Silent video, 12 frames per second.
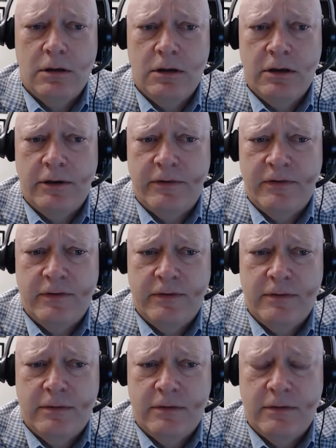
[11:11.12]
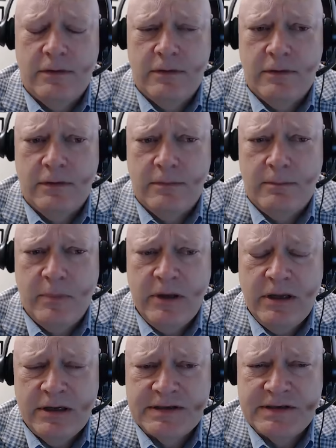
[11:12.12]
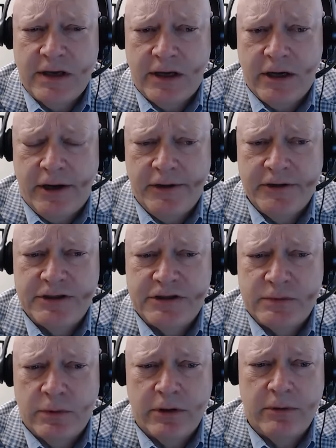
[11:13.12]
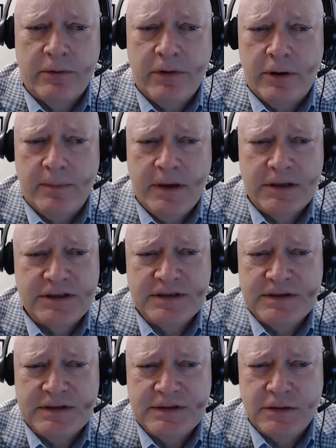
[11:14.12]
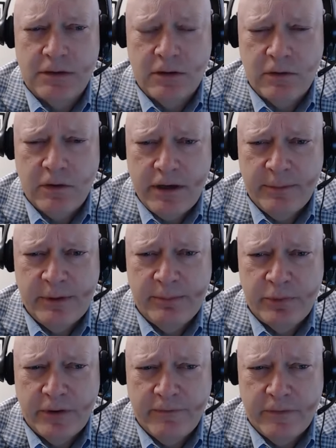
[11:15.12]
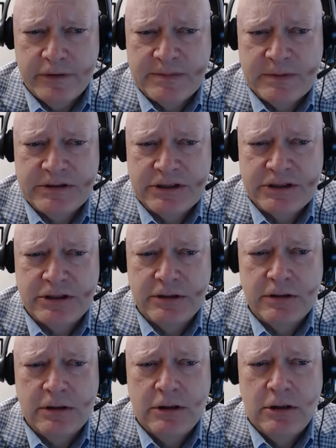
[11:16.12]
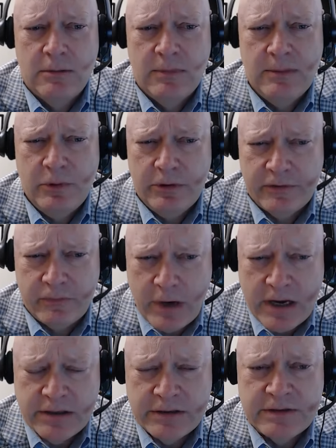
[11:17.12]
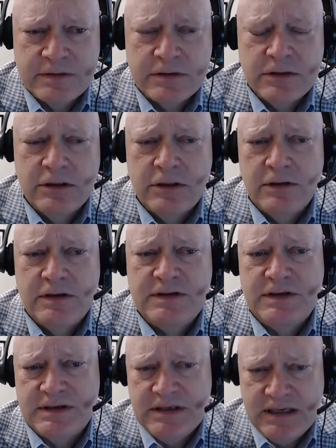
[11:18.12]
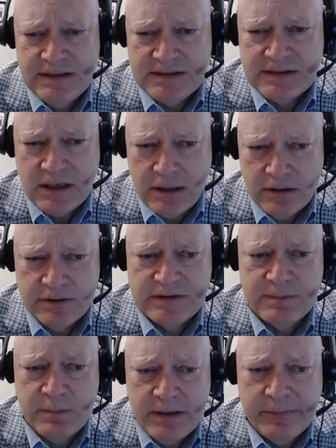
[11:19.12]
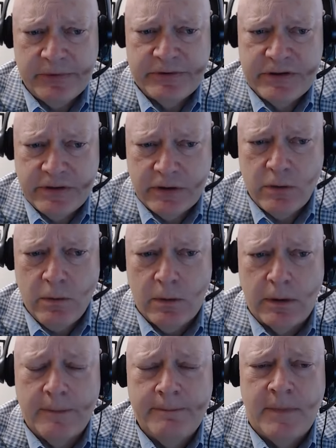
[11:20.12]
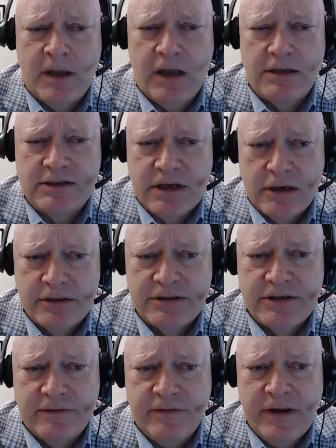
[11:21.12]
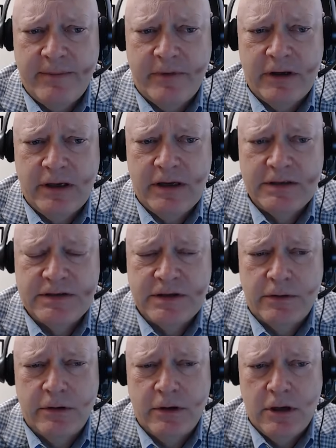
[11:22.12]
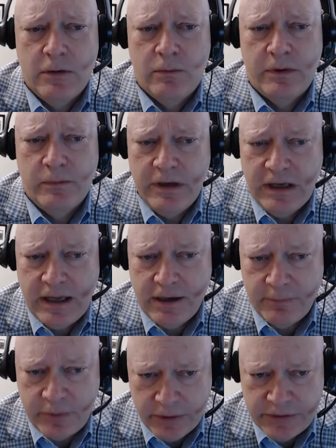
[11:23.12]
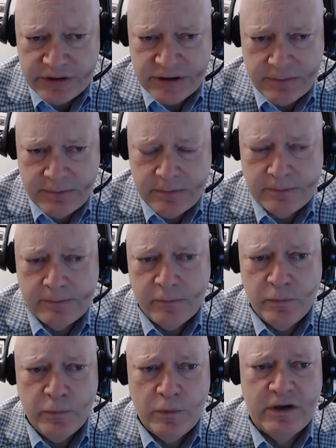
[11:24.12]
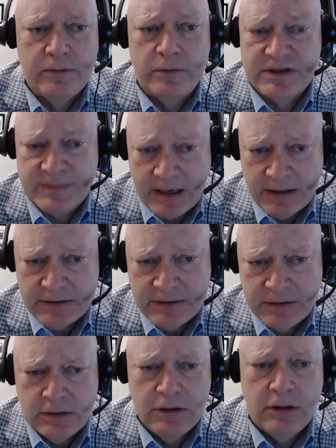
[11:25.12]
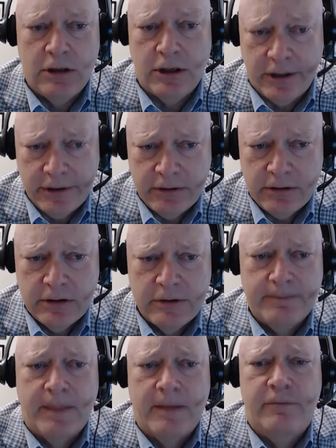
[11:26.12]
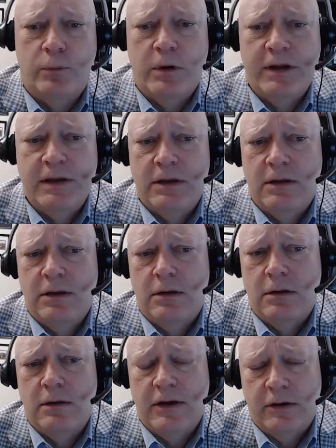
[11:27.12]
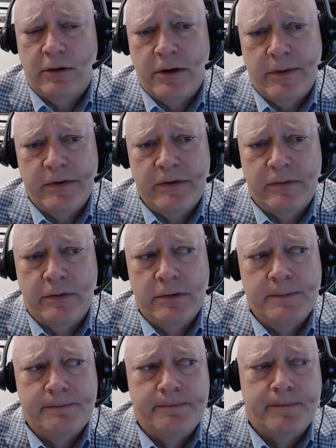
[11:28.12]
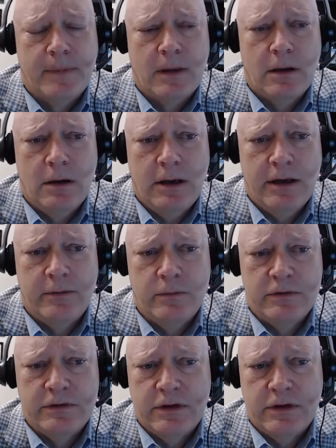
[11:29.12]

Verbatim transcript: You know, being a psychologist working with heart patients is an incredibly privileged position. People are threatened. This disease scares people to the core and scares their family. And so when we can approach them with respect and honor for what they're going through and